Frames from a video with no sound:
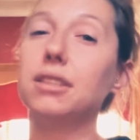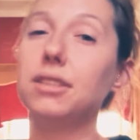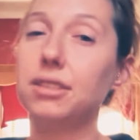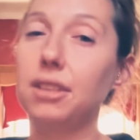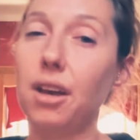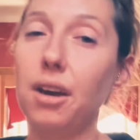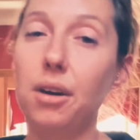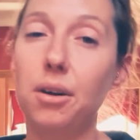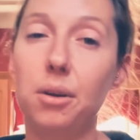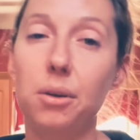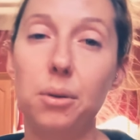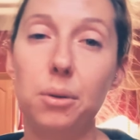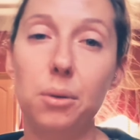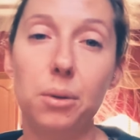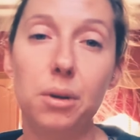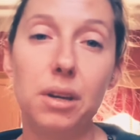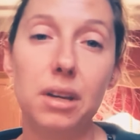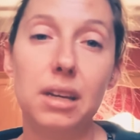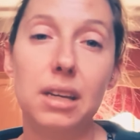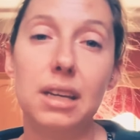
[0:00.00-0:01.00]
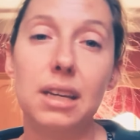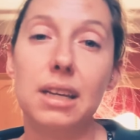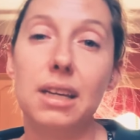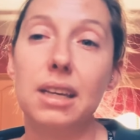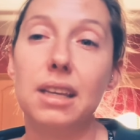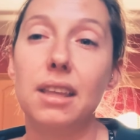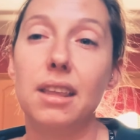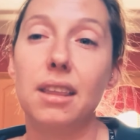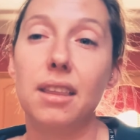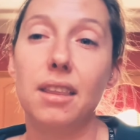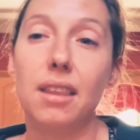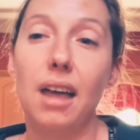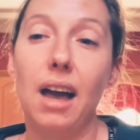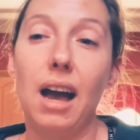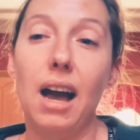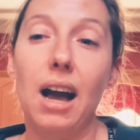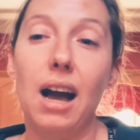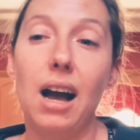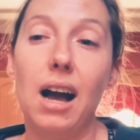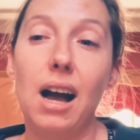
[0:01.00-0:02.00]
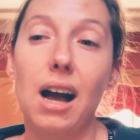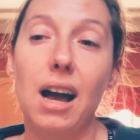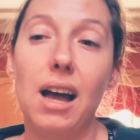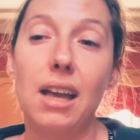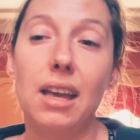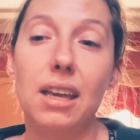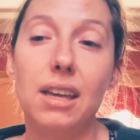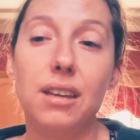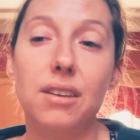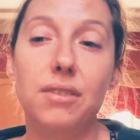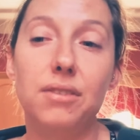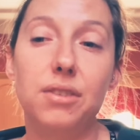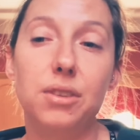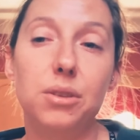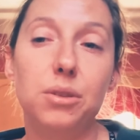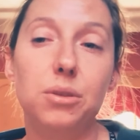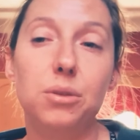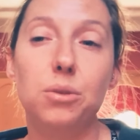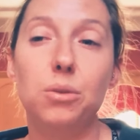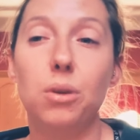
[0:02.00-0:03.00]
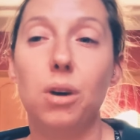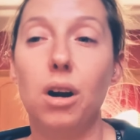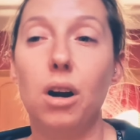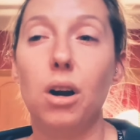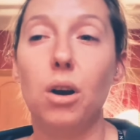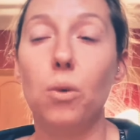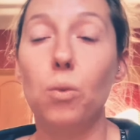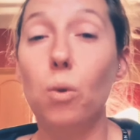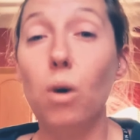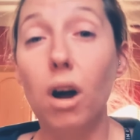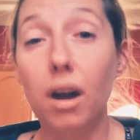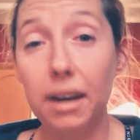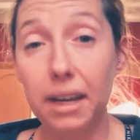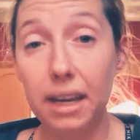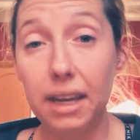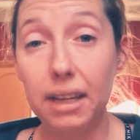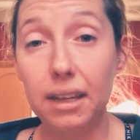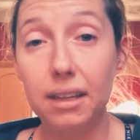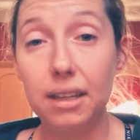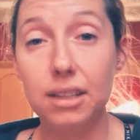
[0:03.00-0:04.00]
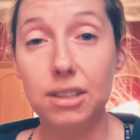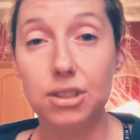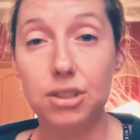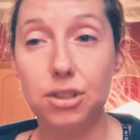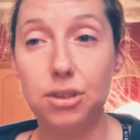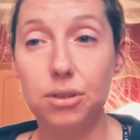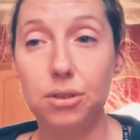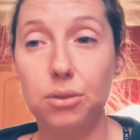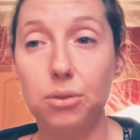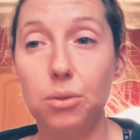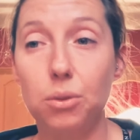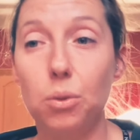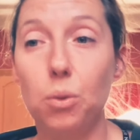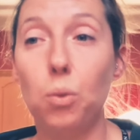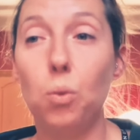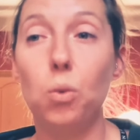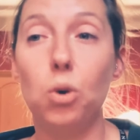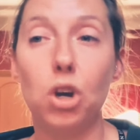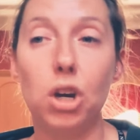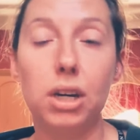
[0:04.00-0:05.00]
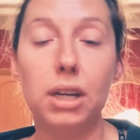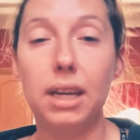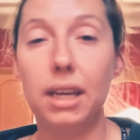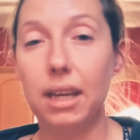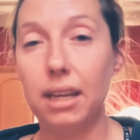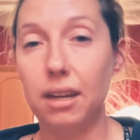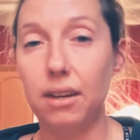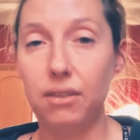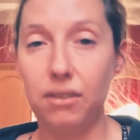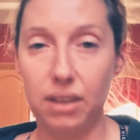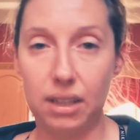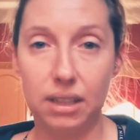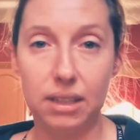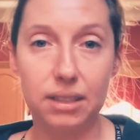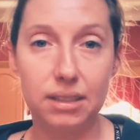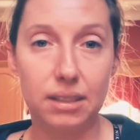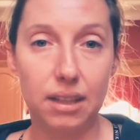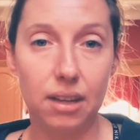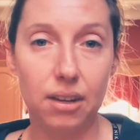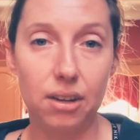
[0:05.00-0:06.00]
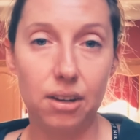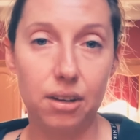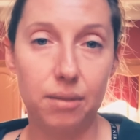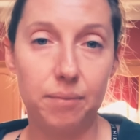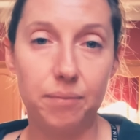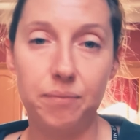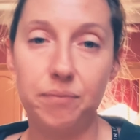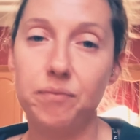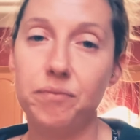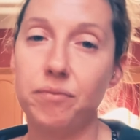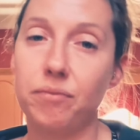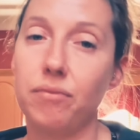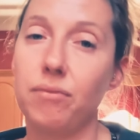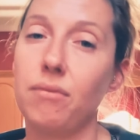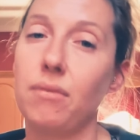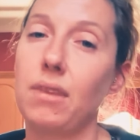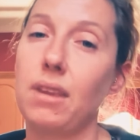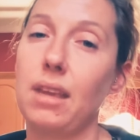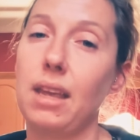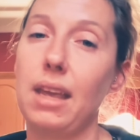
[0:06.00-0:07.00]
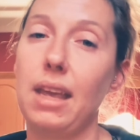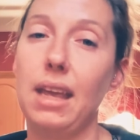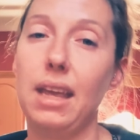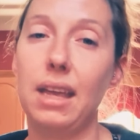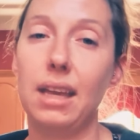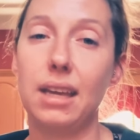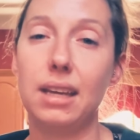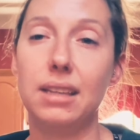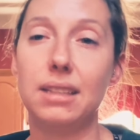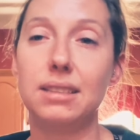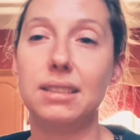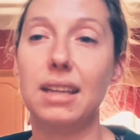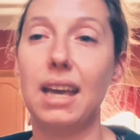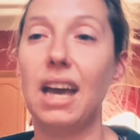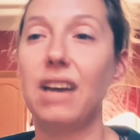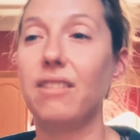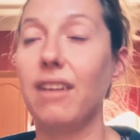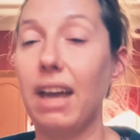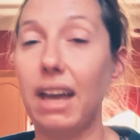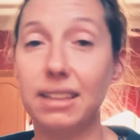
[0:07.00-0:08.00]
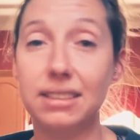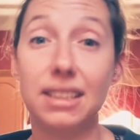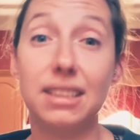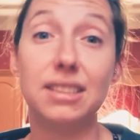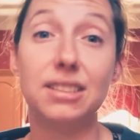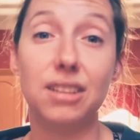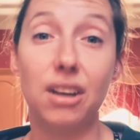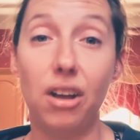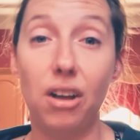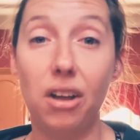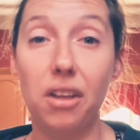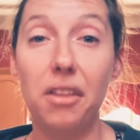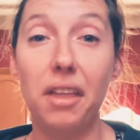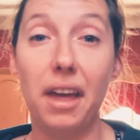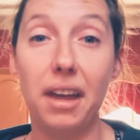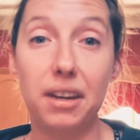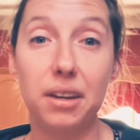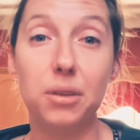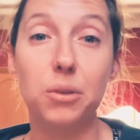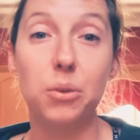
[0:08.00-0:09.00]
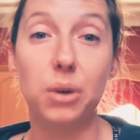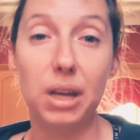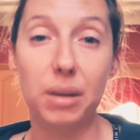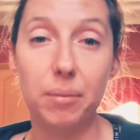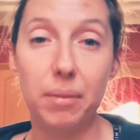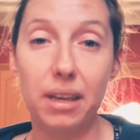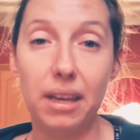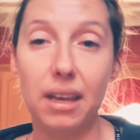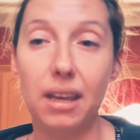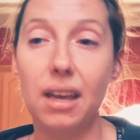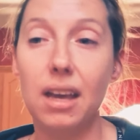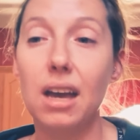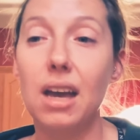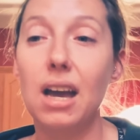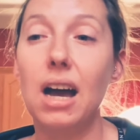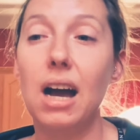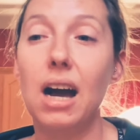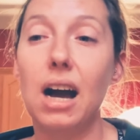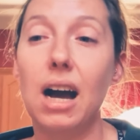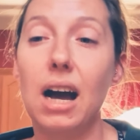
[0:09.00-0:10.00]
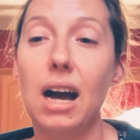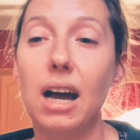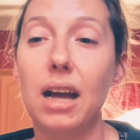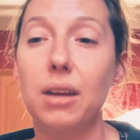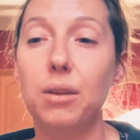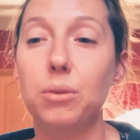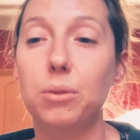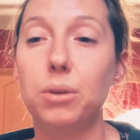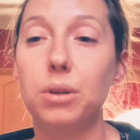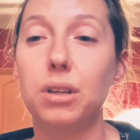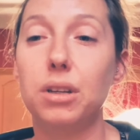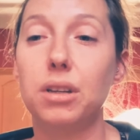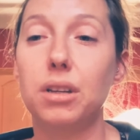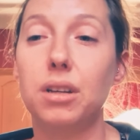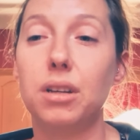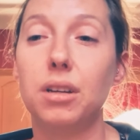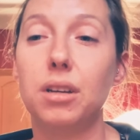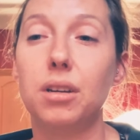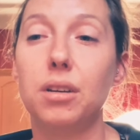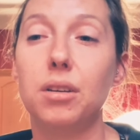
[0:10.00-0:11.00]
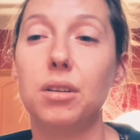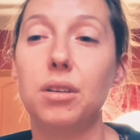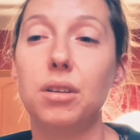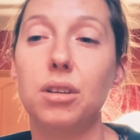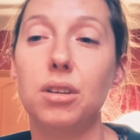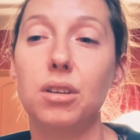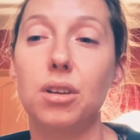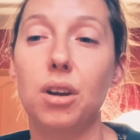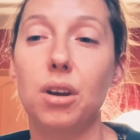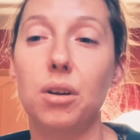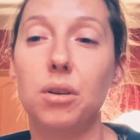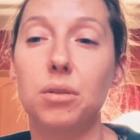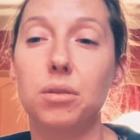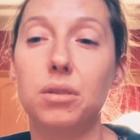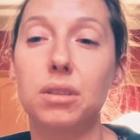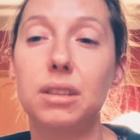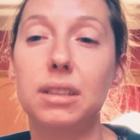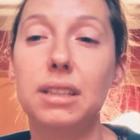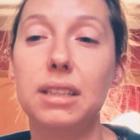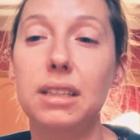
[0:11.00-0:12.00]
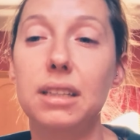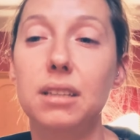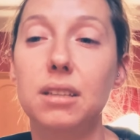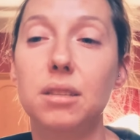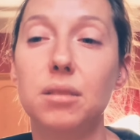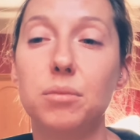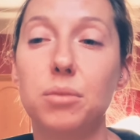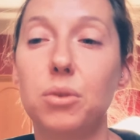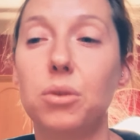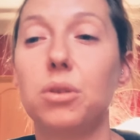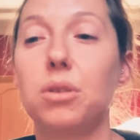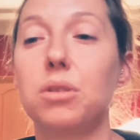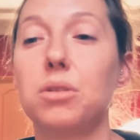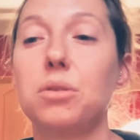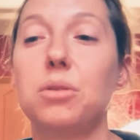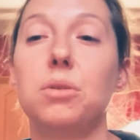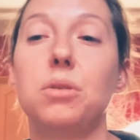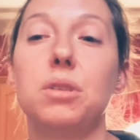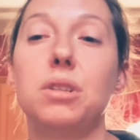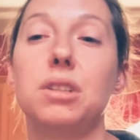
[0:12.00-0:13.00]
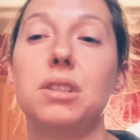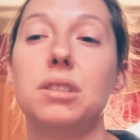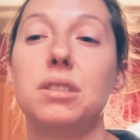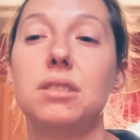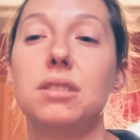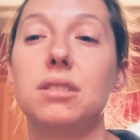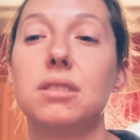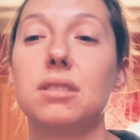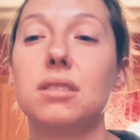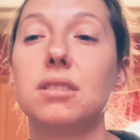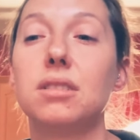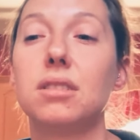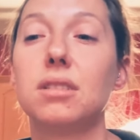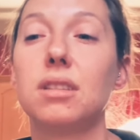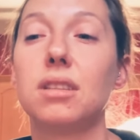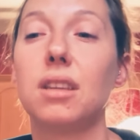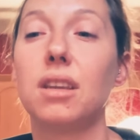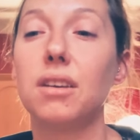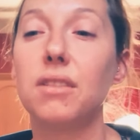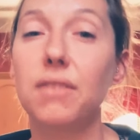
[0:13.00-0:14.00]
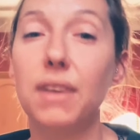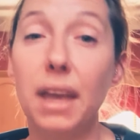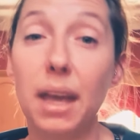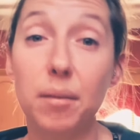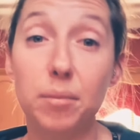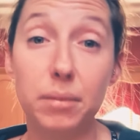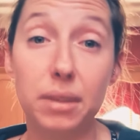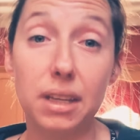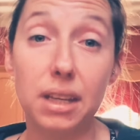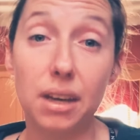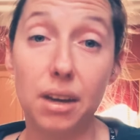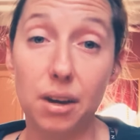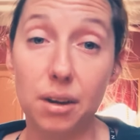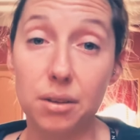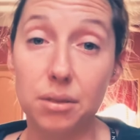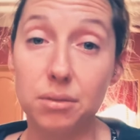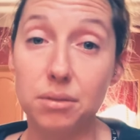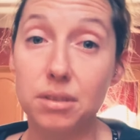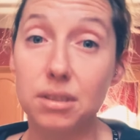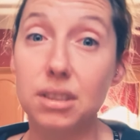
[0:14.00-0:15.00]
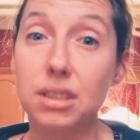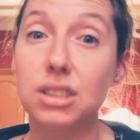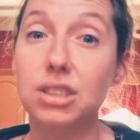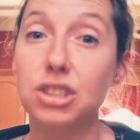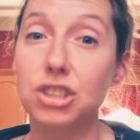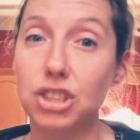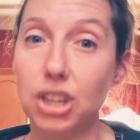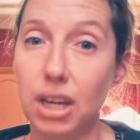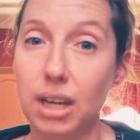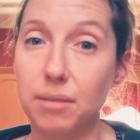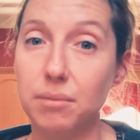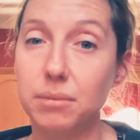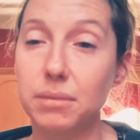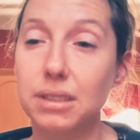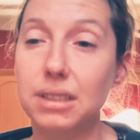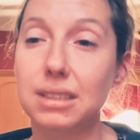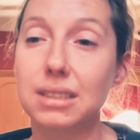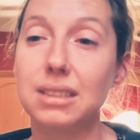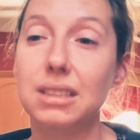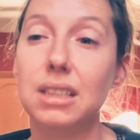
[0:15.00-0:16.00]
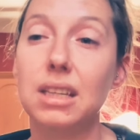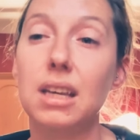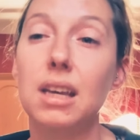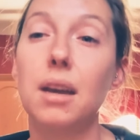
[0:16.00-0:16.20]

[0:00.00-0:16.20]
So if you are wanting to work in a fitness center and have access to all that equipment, I would, lean more towards the family-owned gyms.